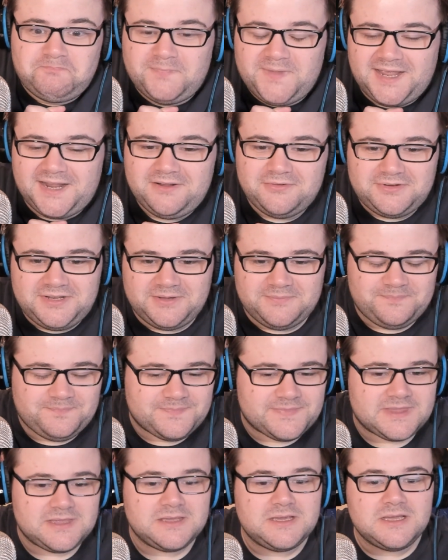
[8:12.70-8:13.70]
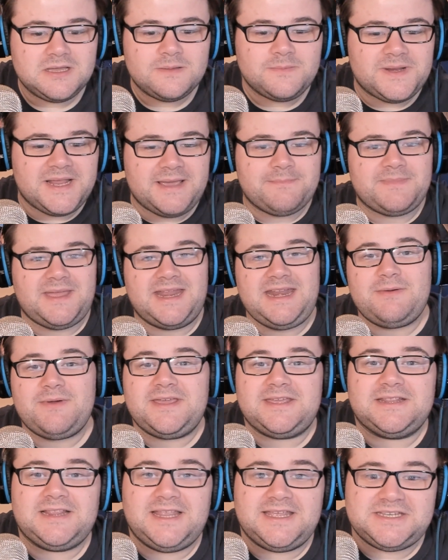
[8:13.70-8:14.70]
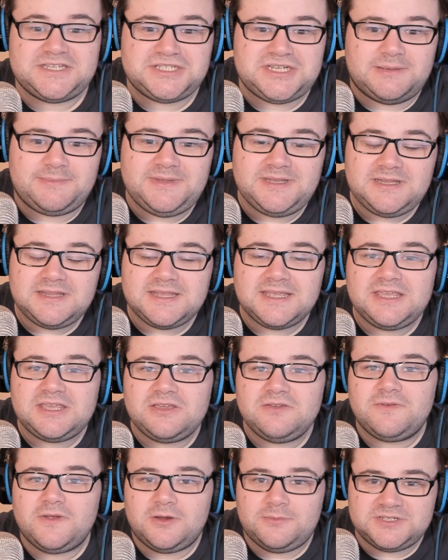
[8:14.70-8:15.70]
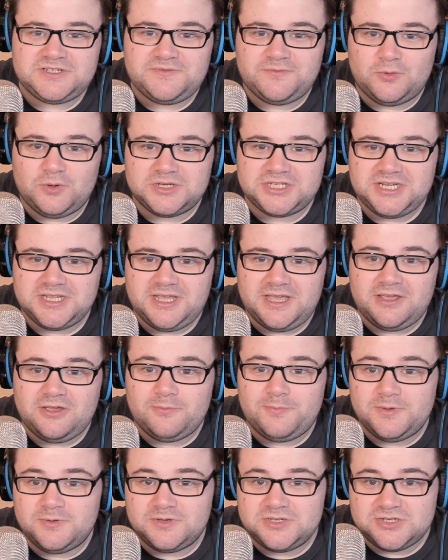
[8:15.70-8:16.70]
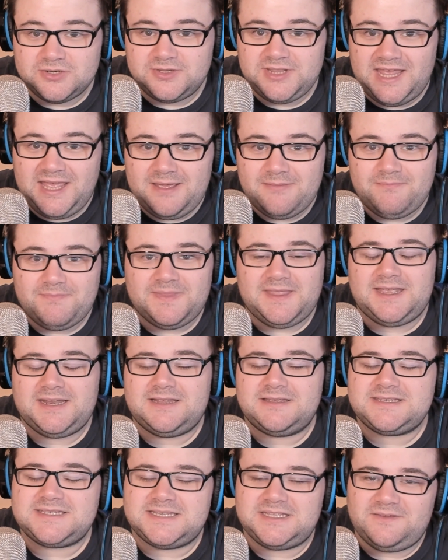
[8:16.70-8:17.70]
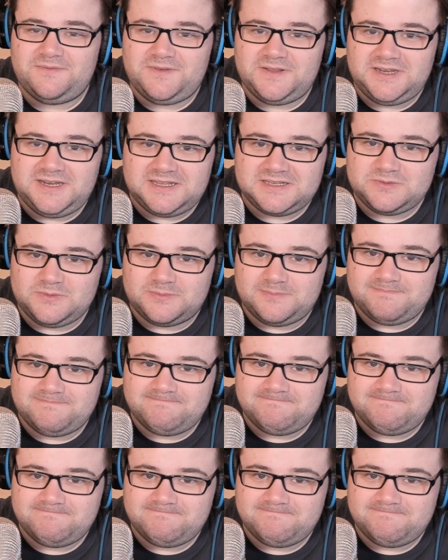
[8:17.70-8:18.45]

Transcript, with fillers: I don't know. But um, anyway, ladies and gentlemen, thank you very much for watching. I hope you enjoyed that, and I'll see you for the next one.